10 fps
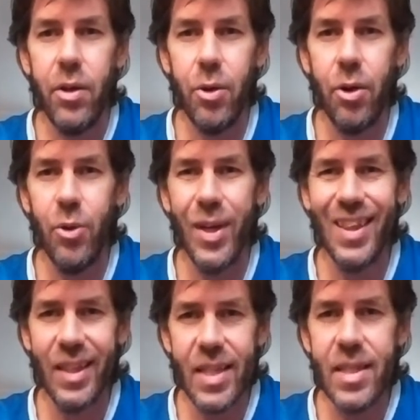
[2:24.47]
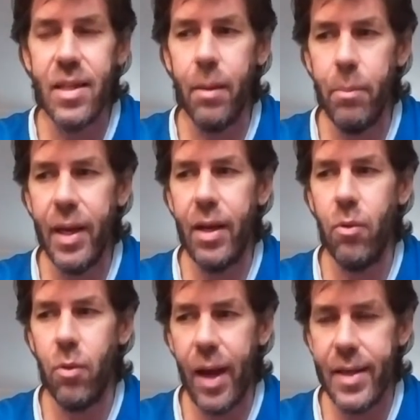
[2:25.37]
You want to do at least a minute
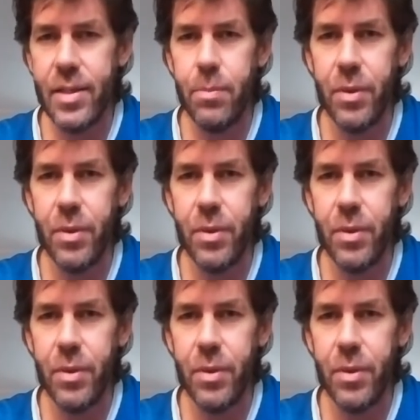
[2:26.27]
rest